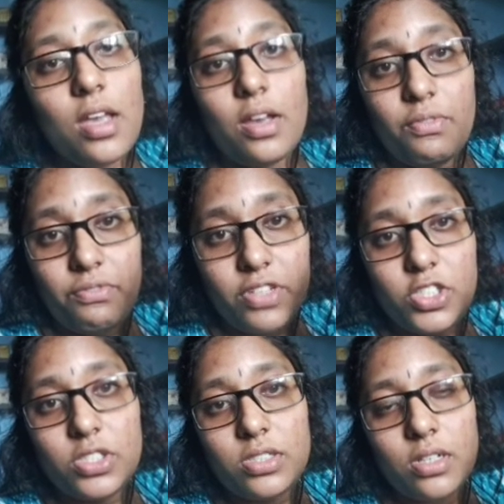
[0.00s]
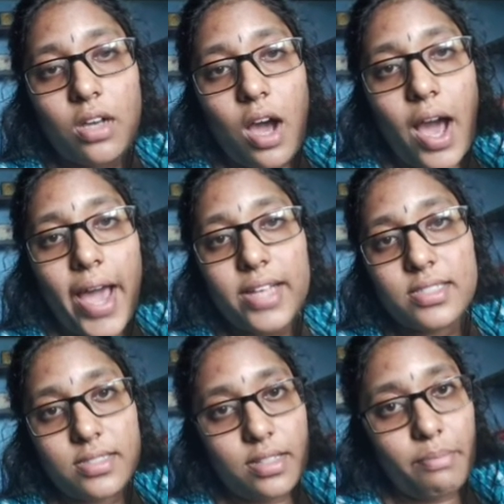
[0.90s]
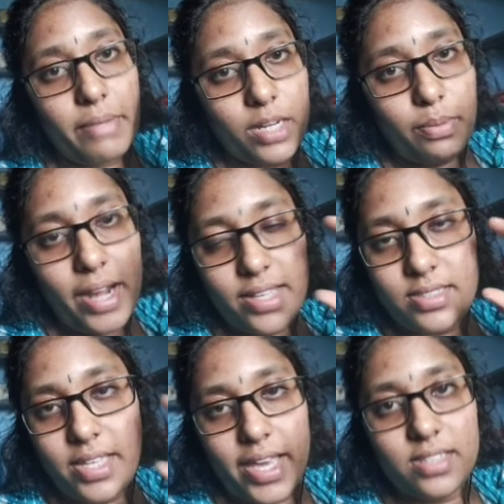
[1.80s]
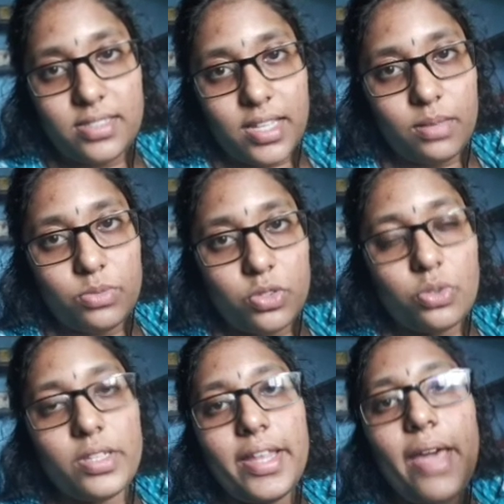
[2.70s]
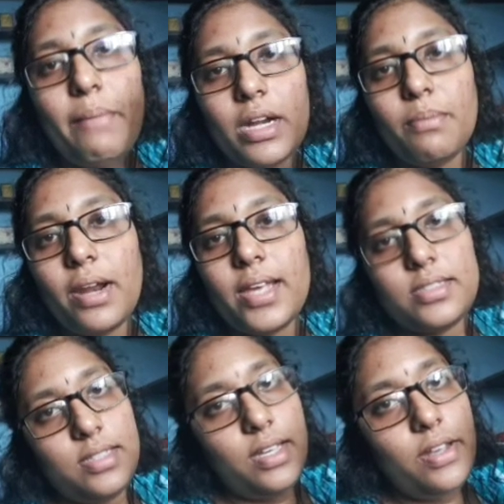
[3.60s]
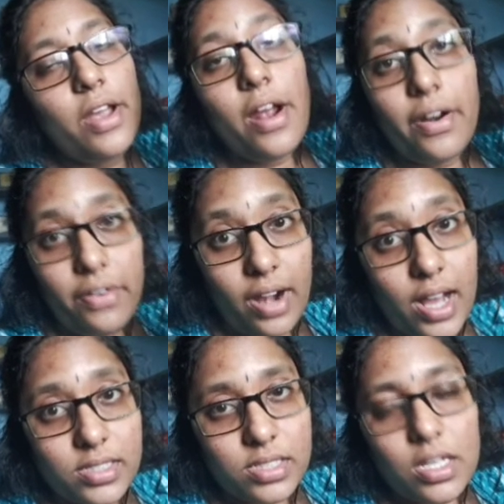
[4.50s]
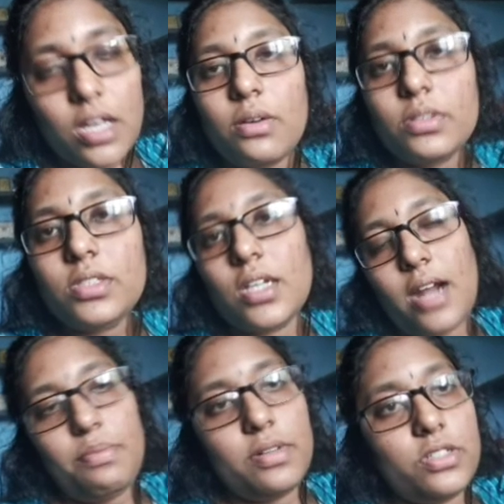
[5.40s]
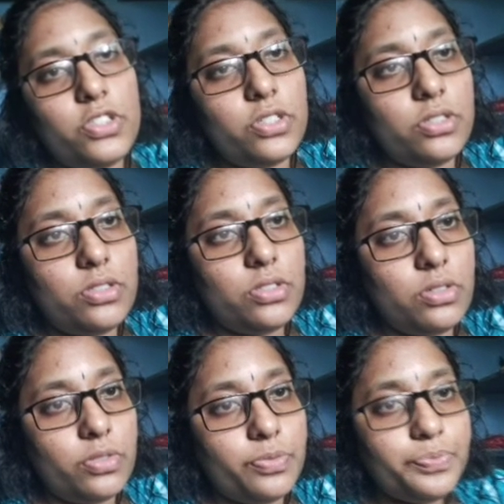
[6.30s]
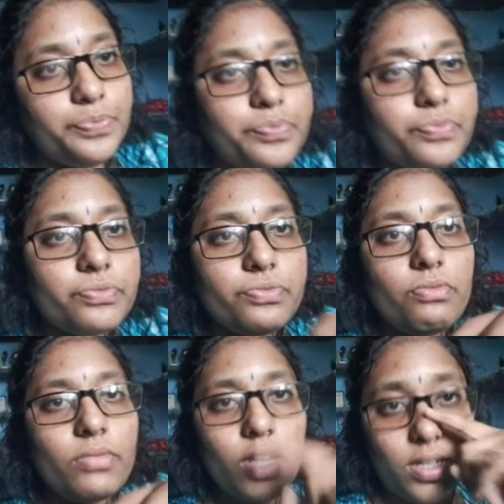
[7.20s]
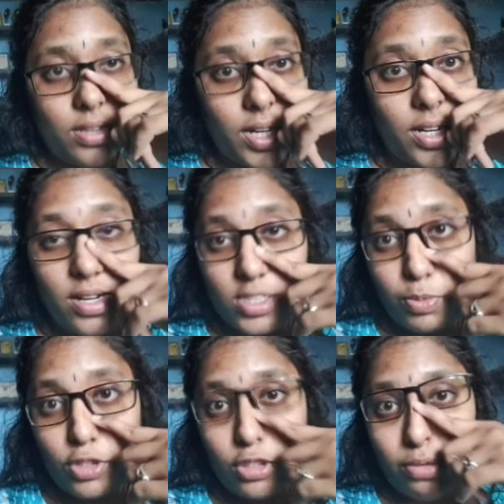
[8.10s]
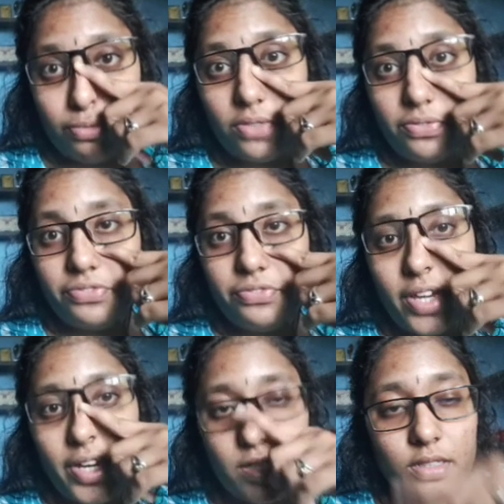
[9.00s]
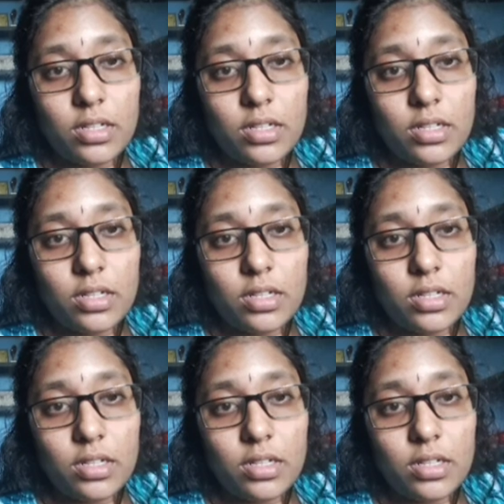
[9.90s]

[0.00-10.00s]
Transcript: which acts as a metabolizing enzyme. So they metabolize the drugs which are administered, so that are responsible for the fate.